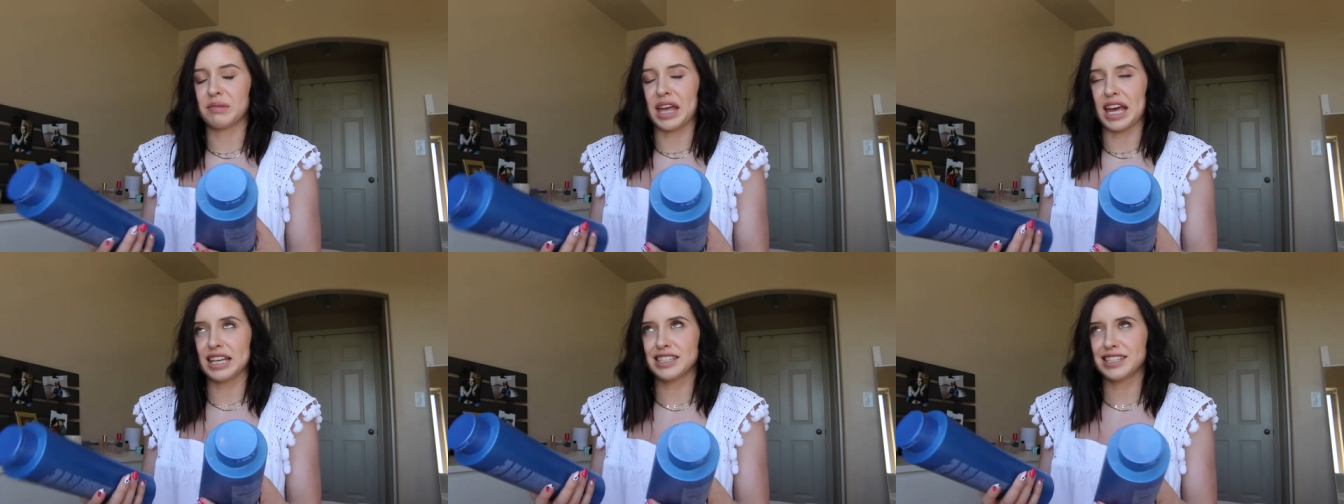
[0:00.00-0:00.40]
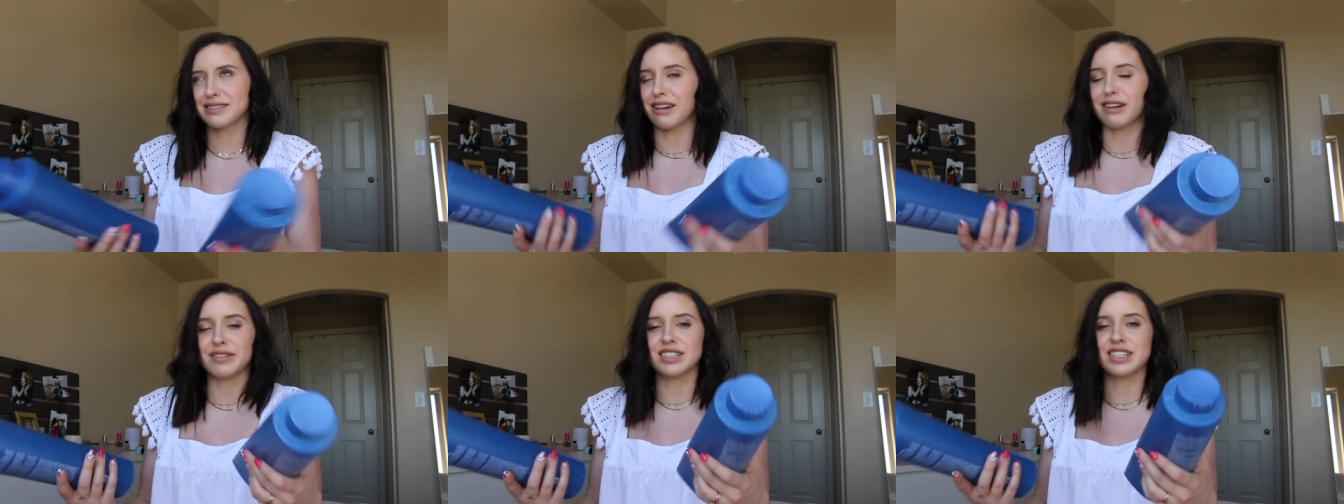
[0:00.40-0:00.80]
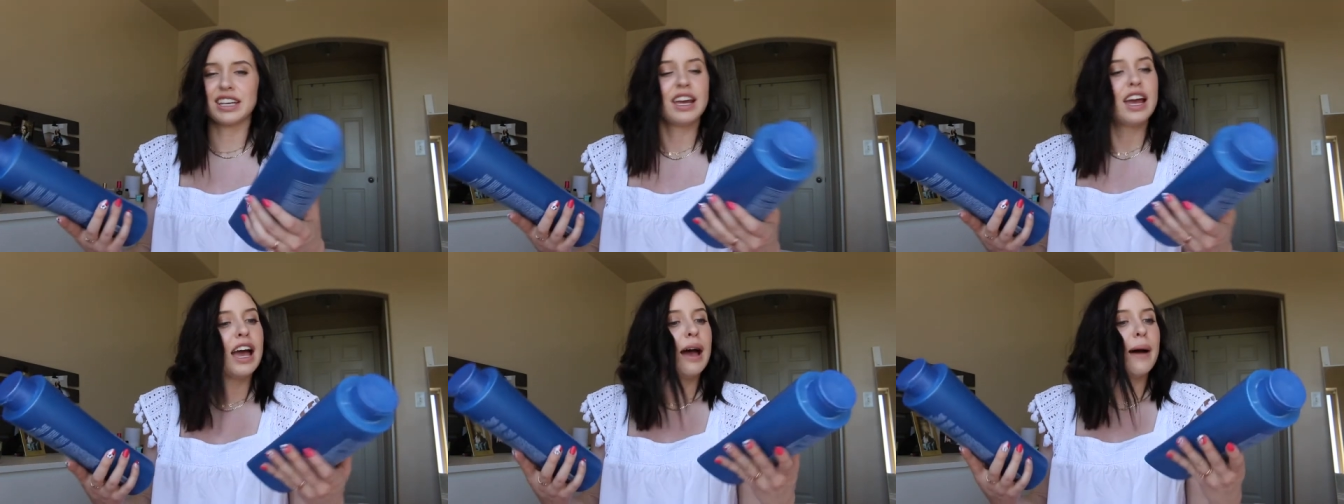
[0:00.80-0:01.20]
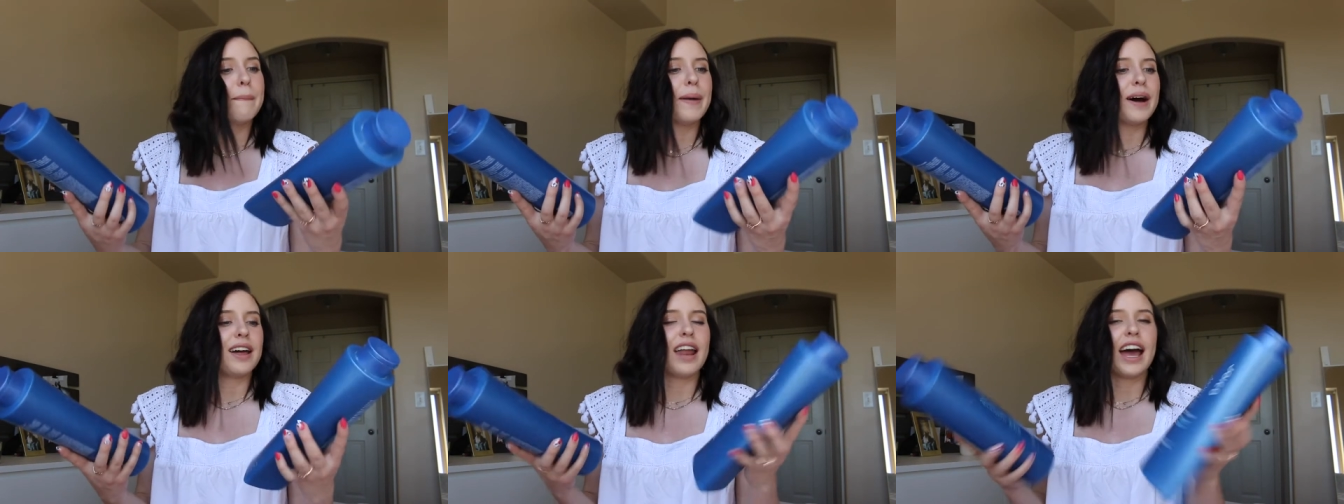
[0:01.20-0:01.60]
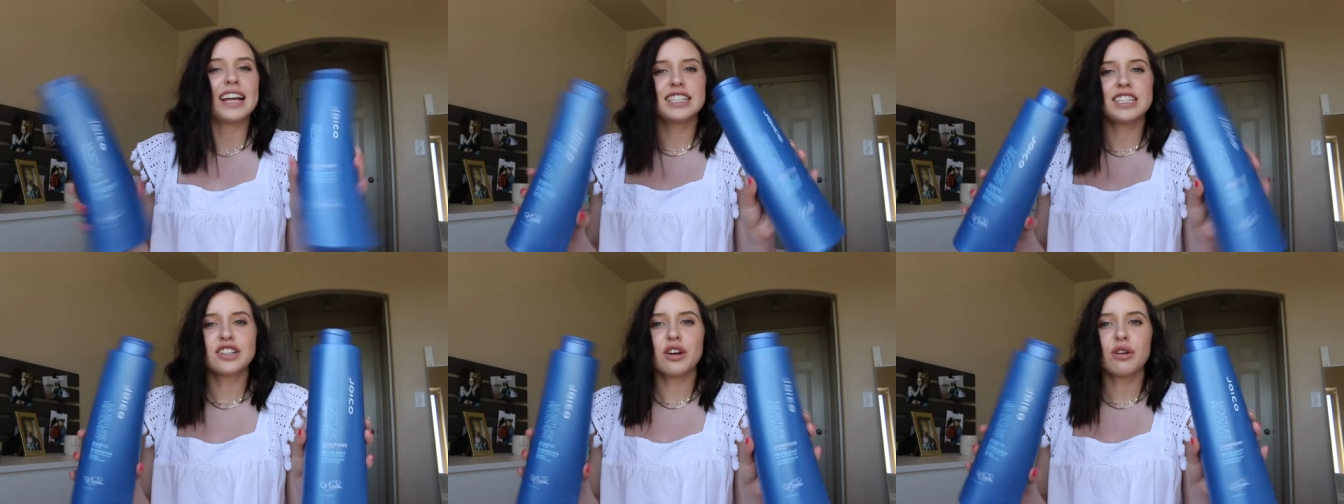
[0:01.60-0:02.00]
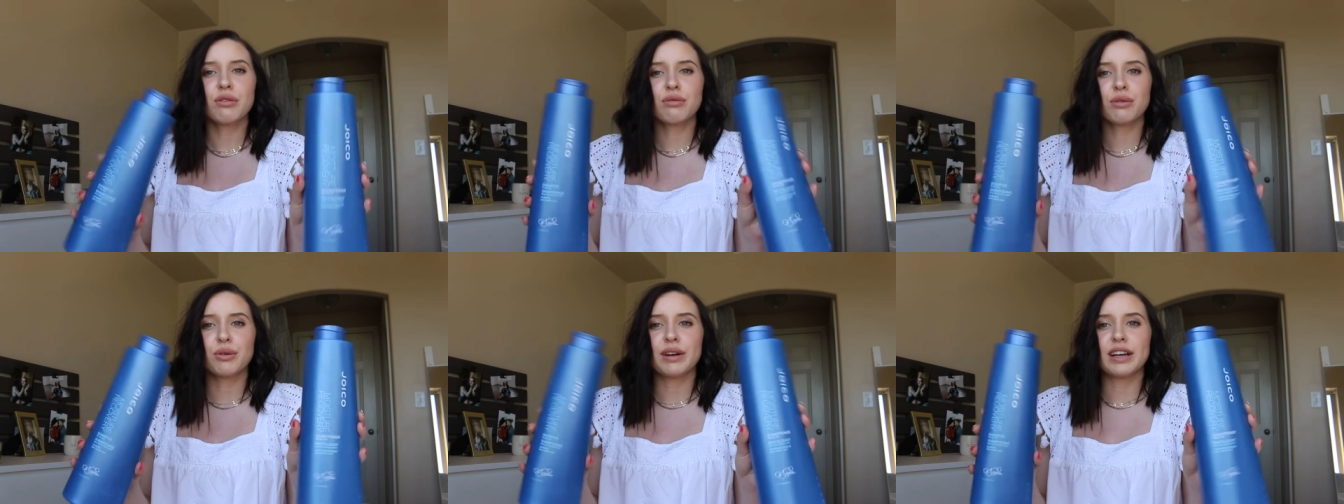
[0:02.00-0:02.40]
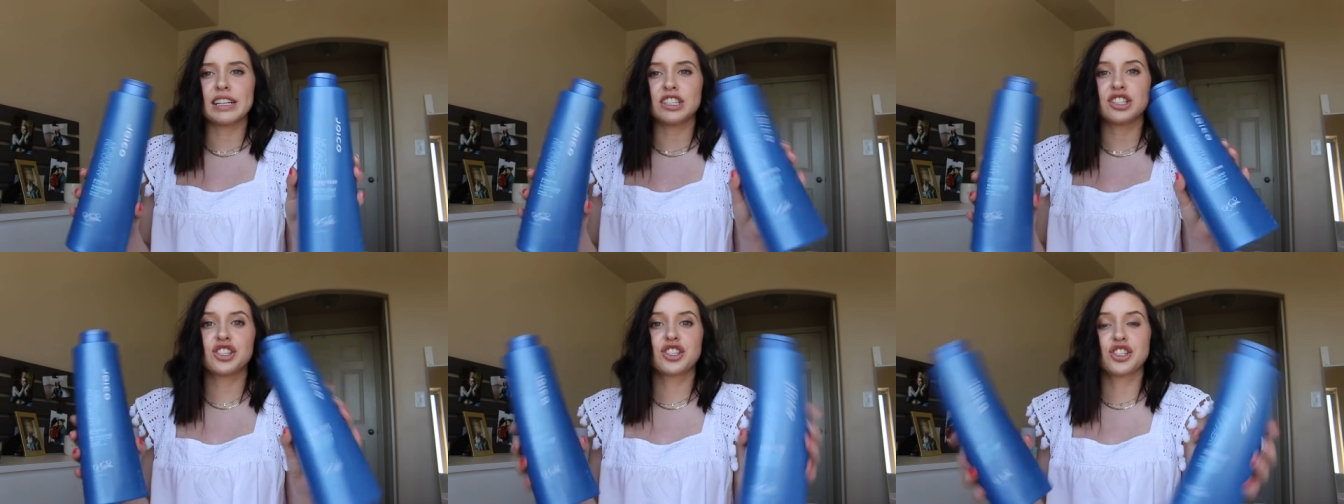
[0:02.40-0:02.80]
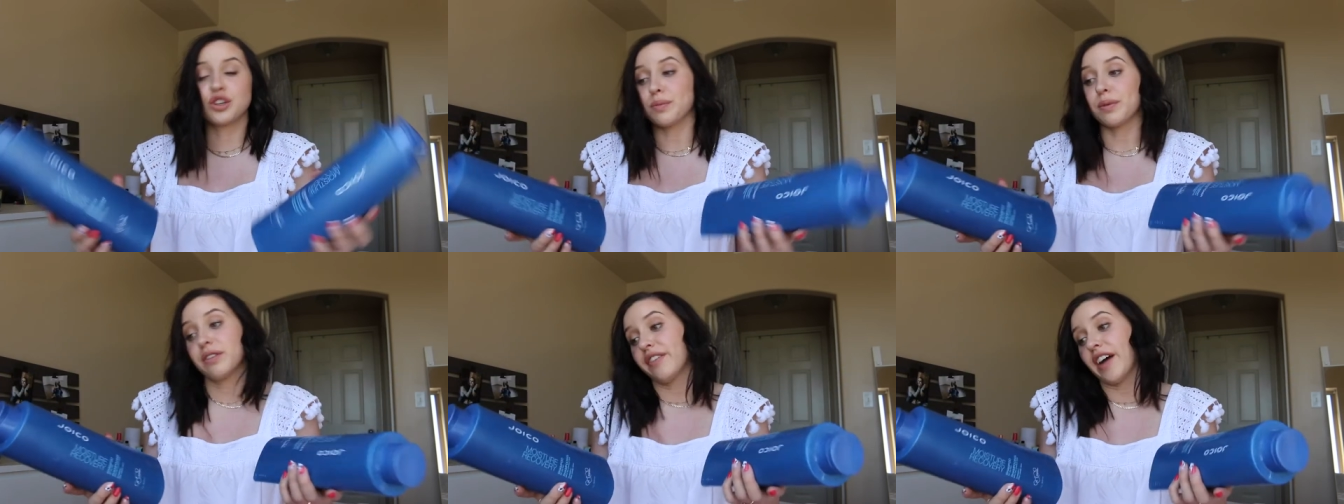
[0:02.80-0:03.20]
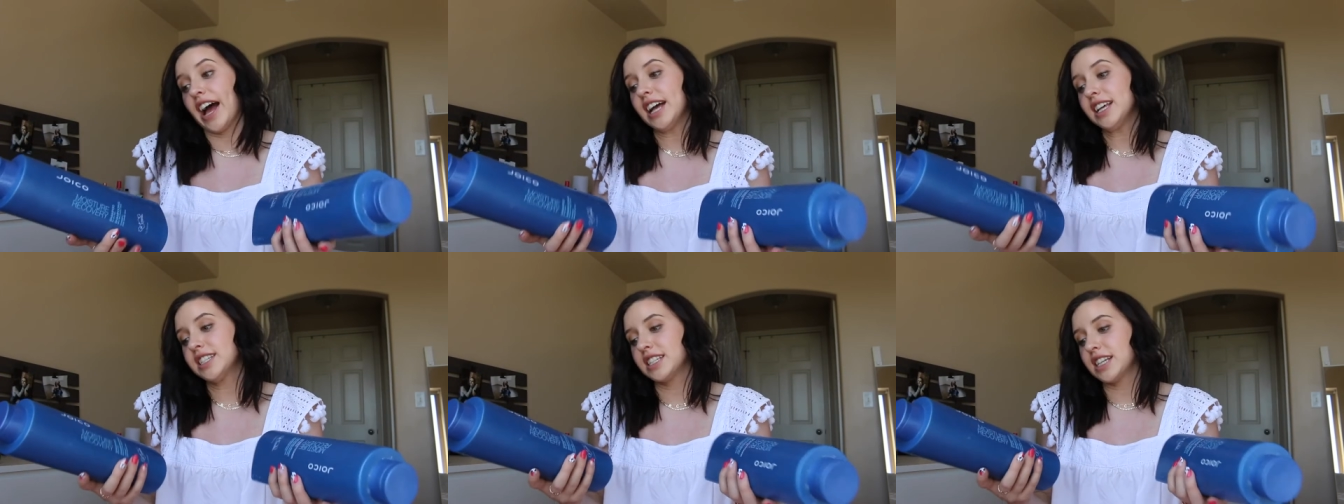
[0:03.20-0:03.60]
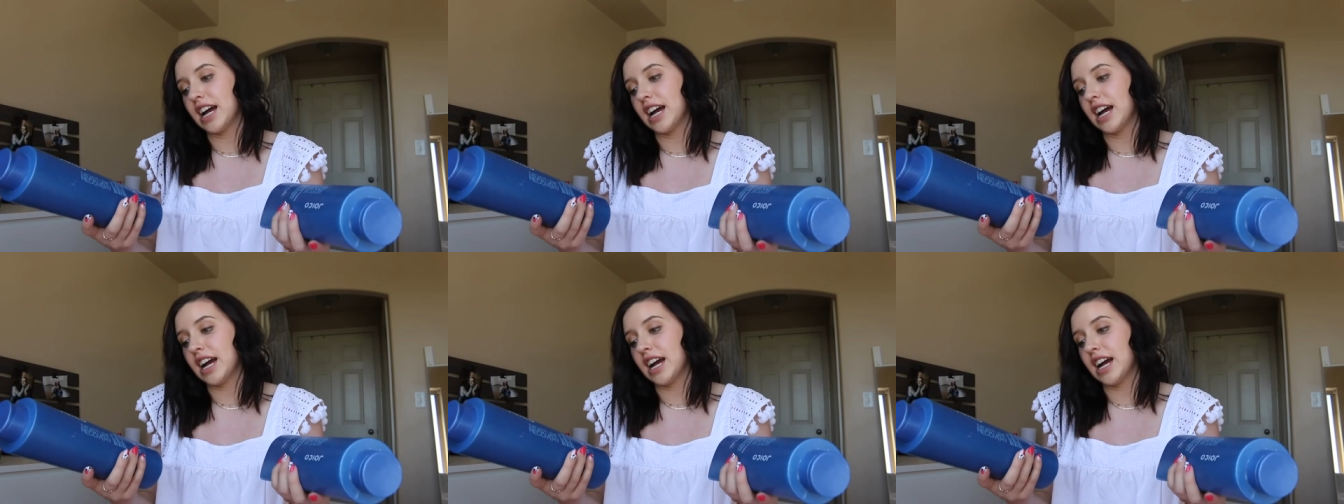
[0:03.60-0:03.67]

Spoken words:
guests, obviously, but I didn't go through it super fast.